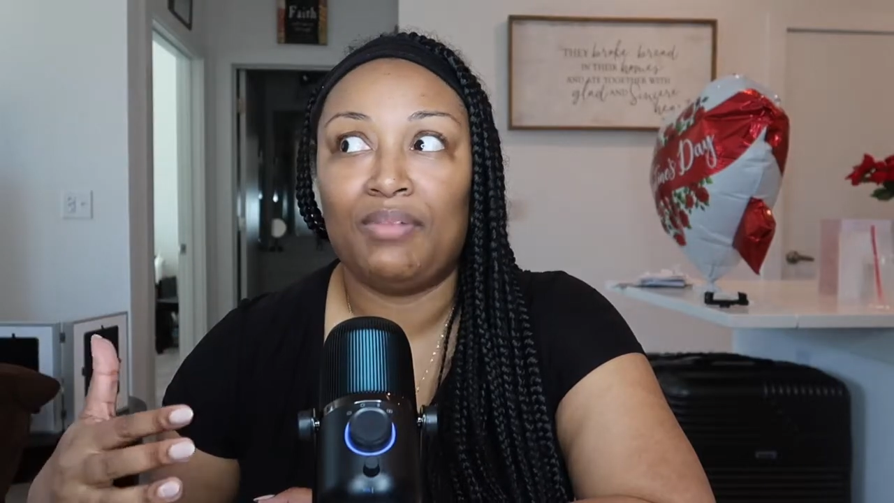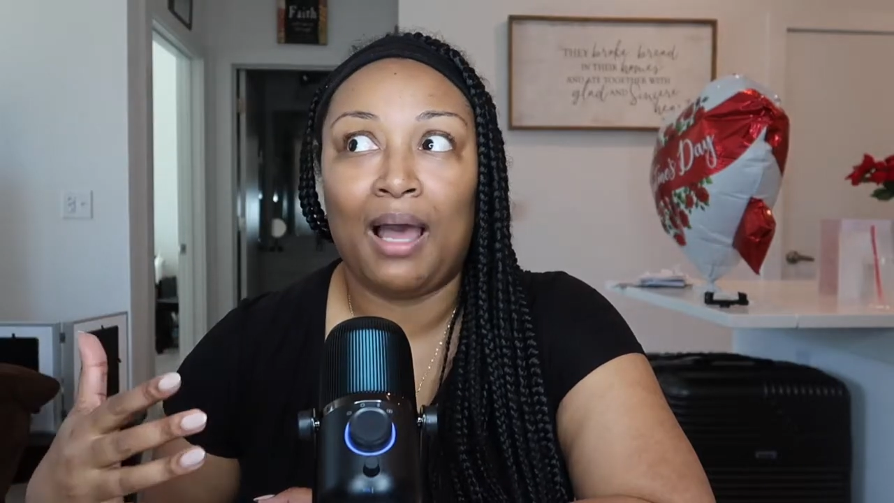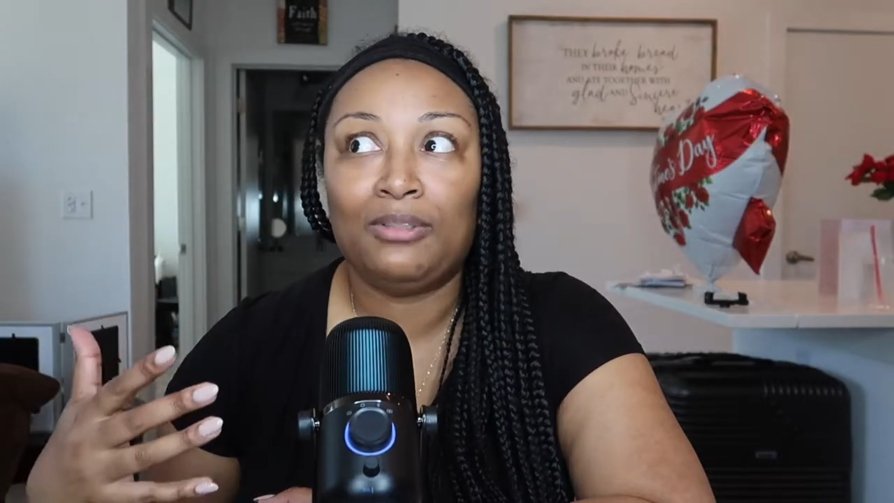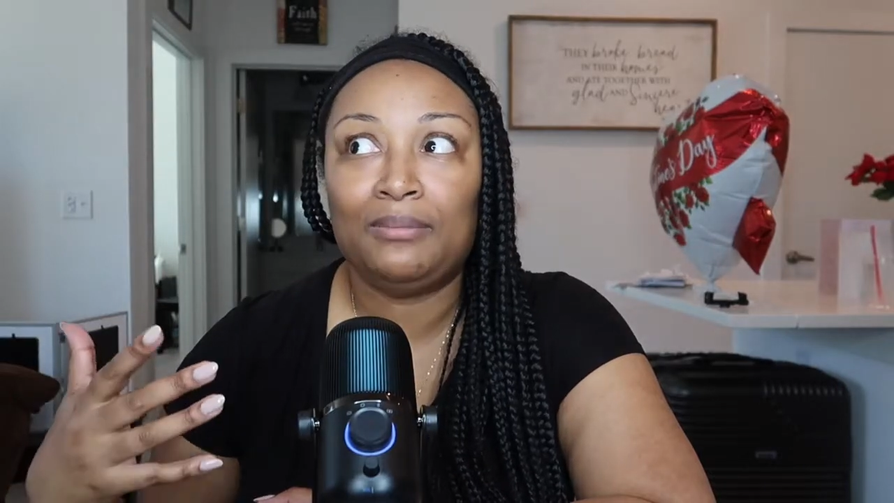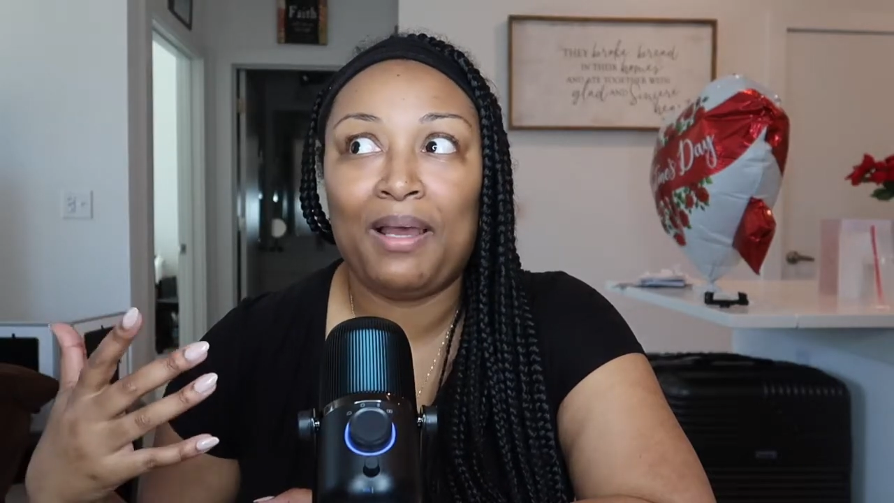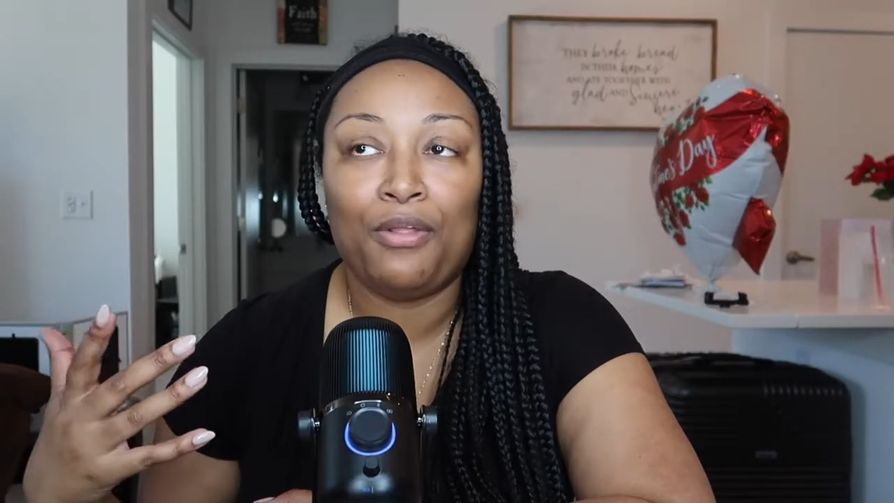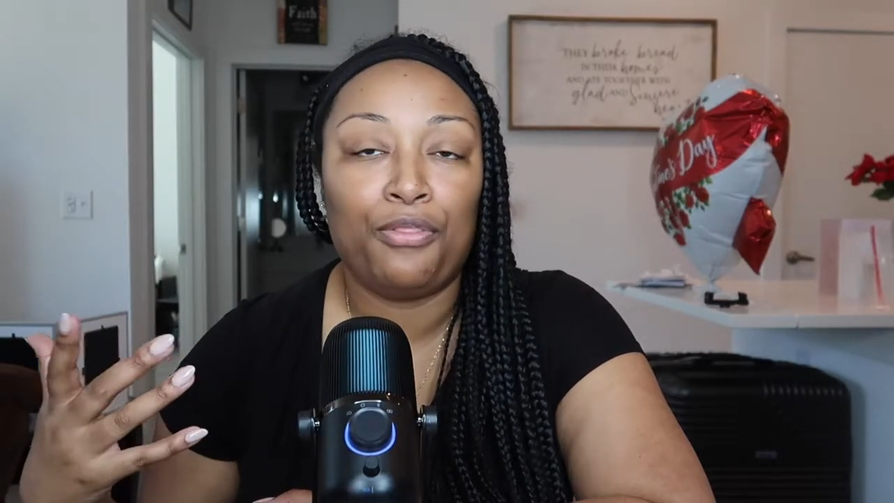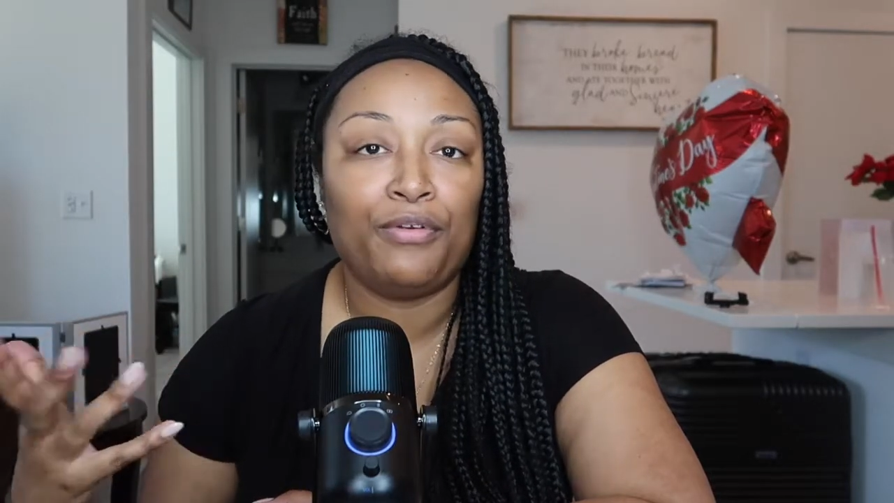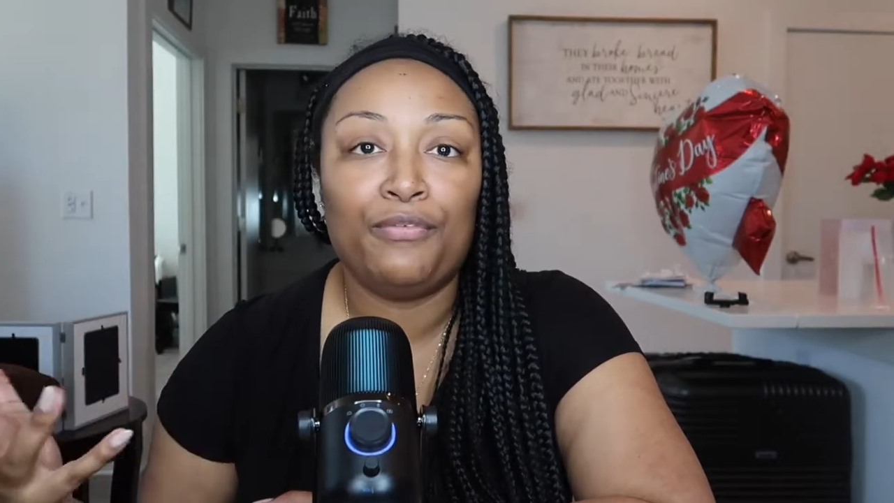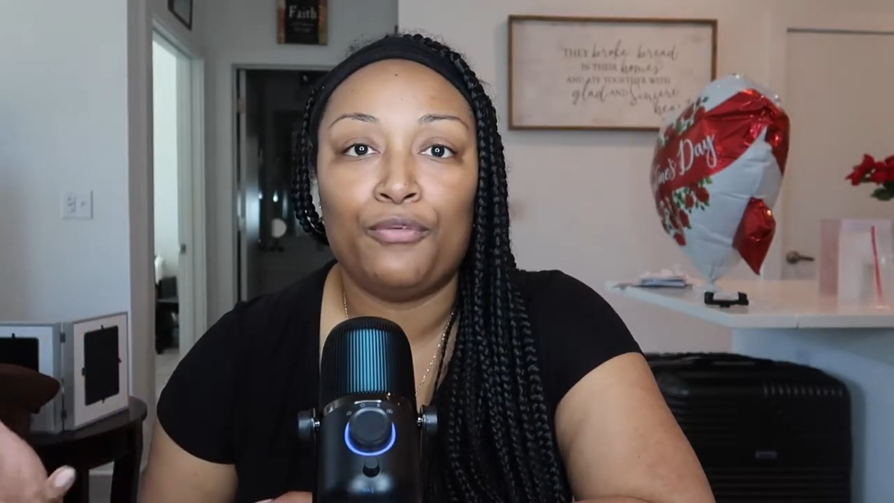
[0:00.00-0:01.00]
I was
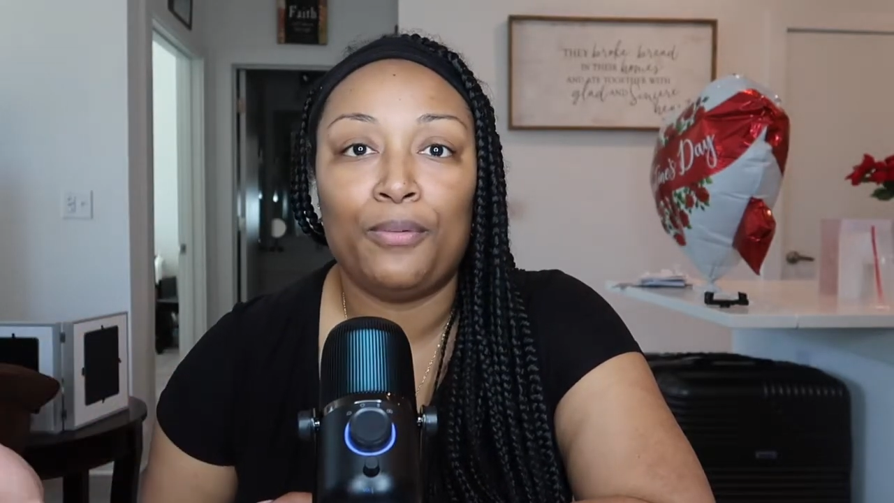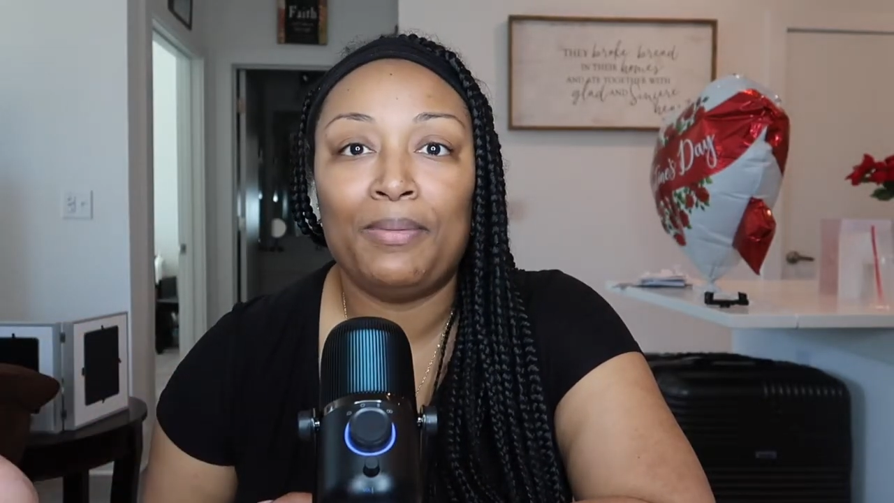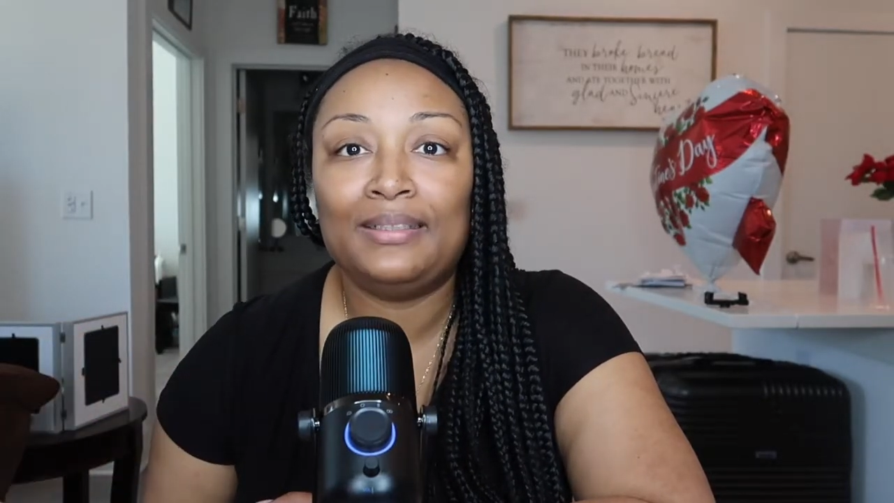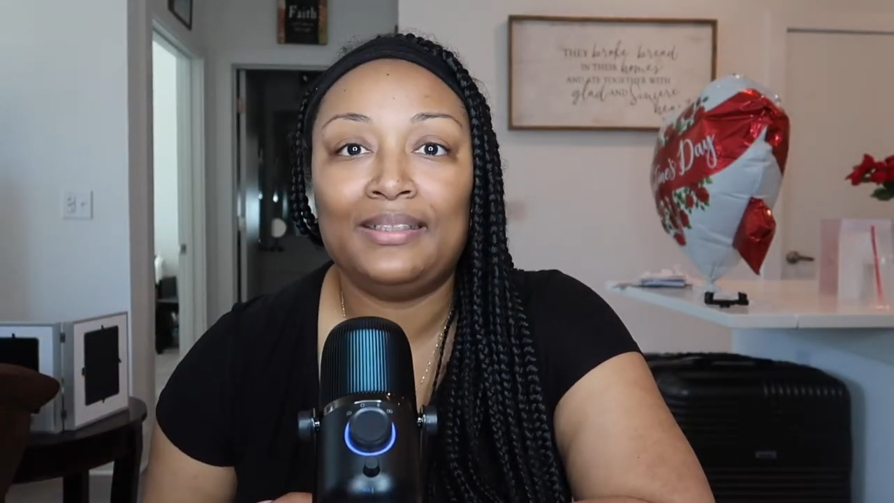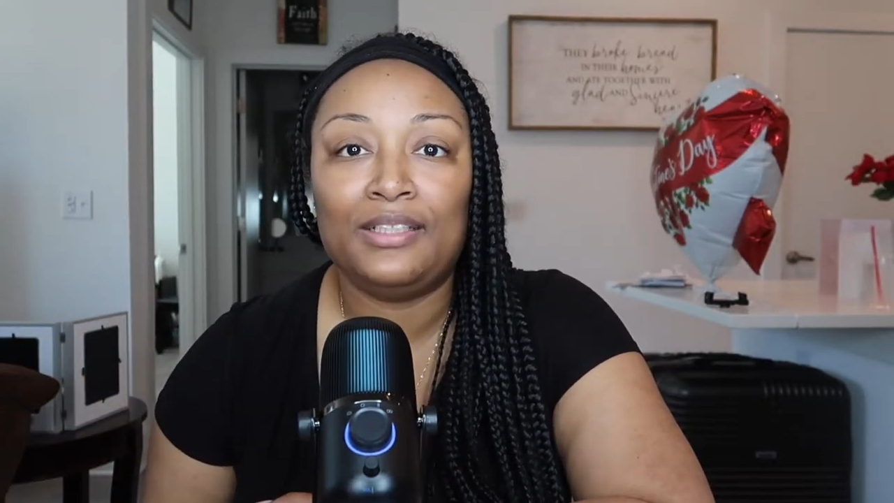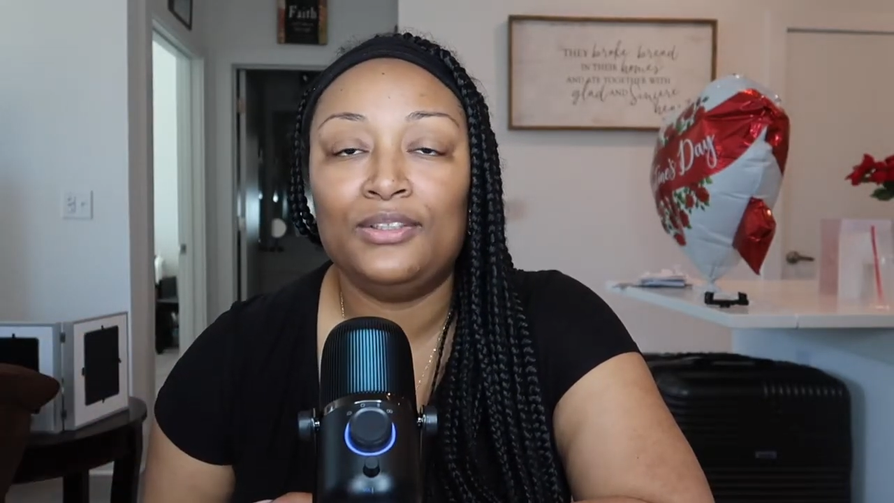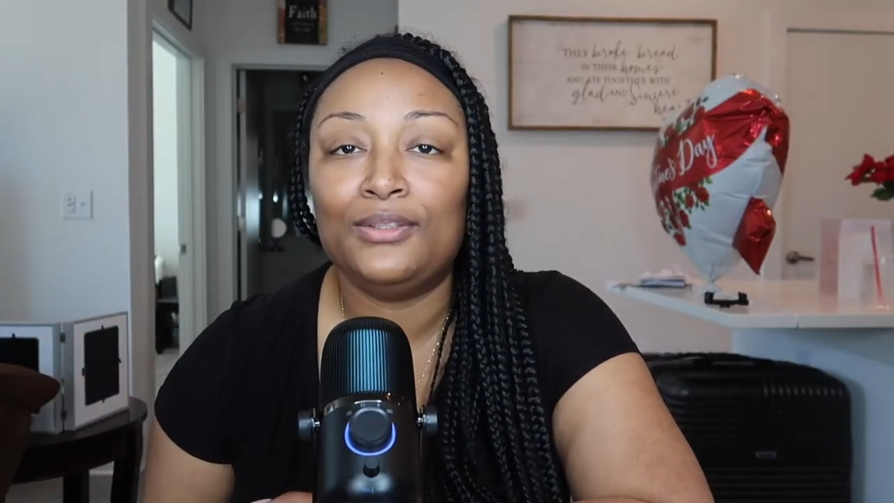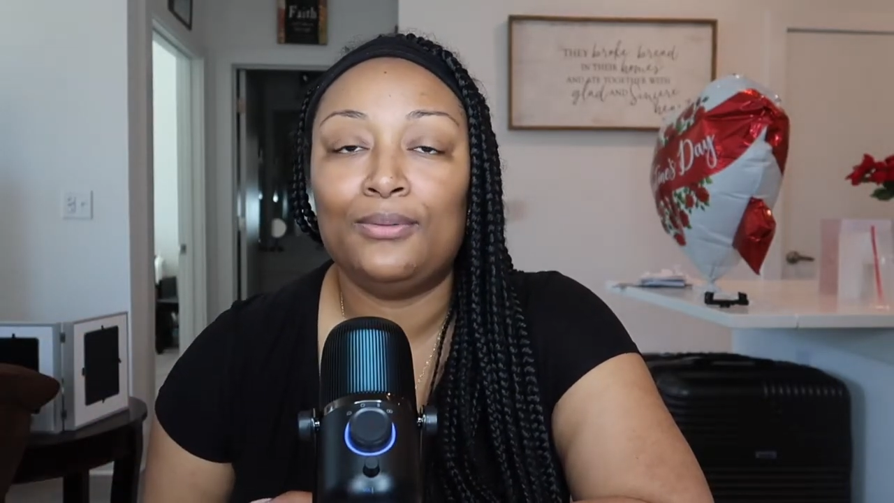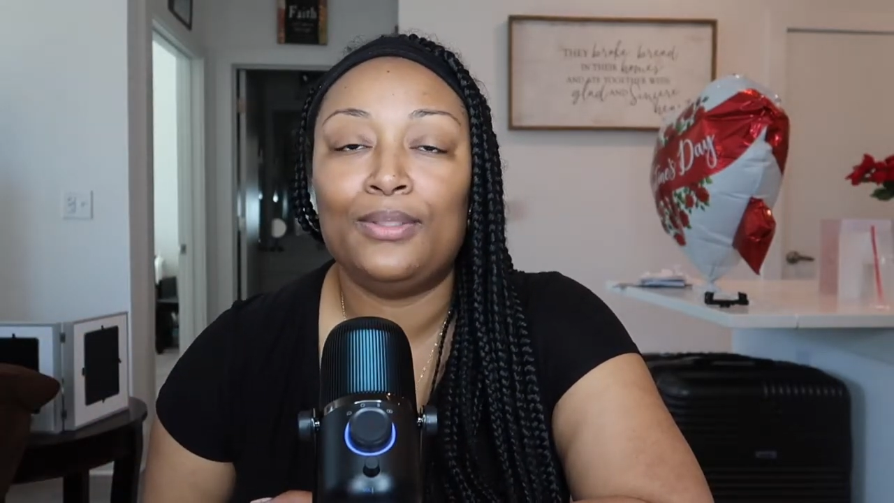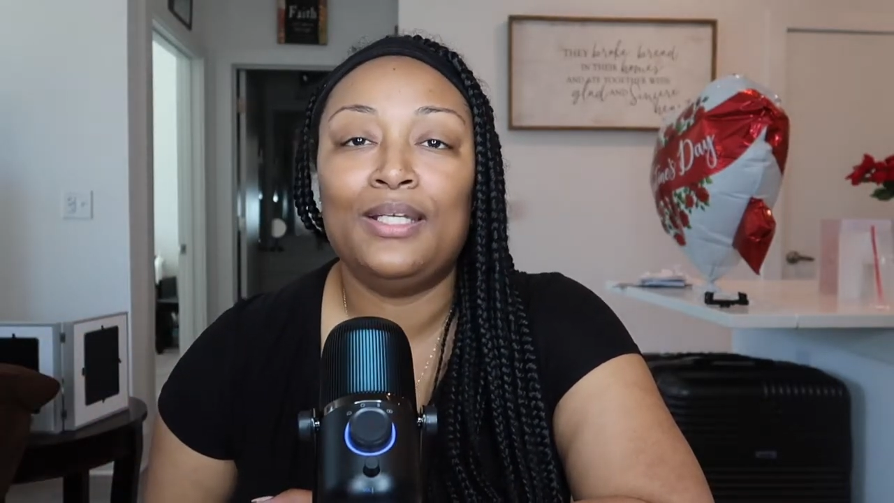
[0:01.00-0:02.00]
about three, four months
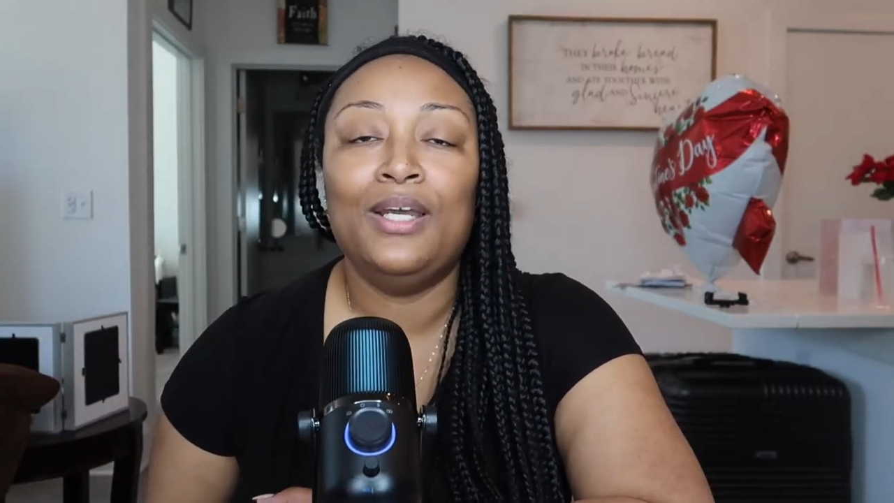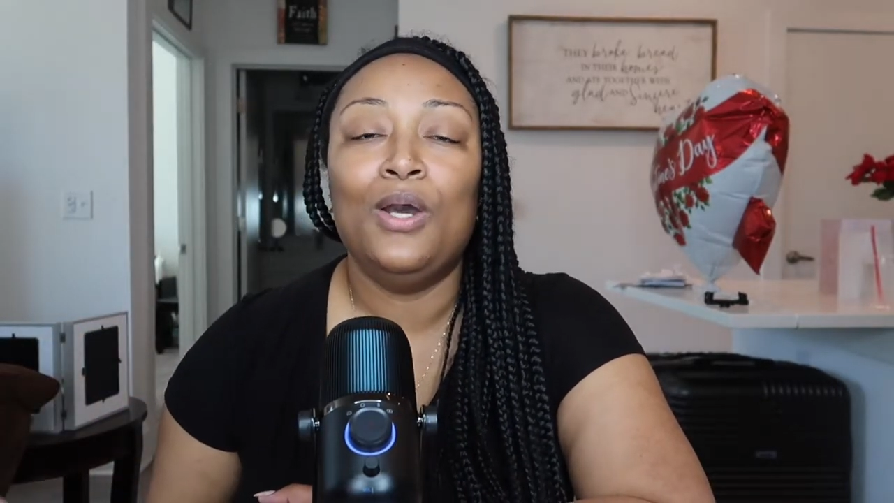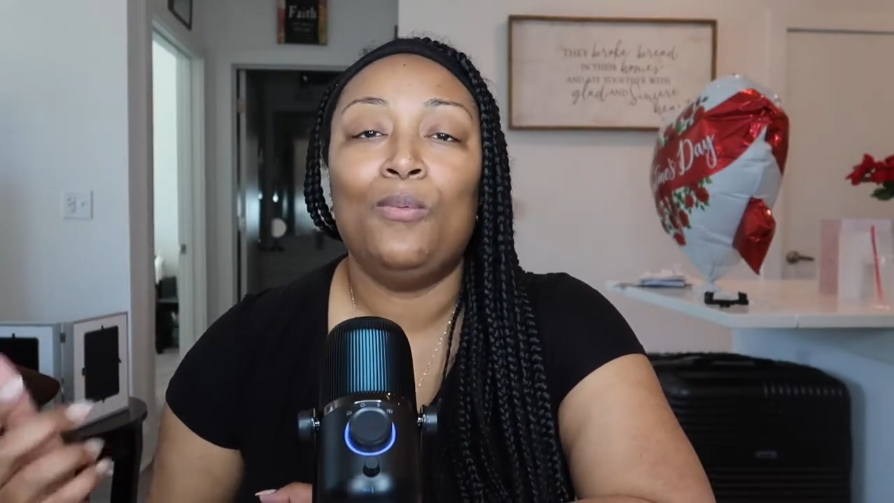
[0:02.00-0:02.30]
into it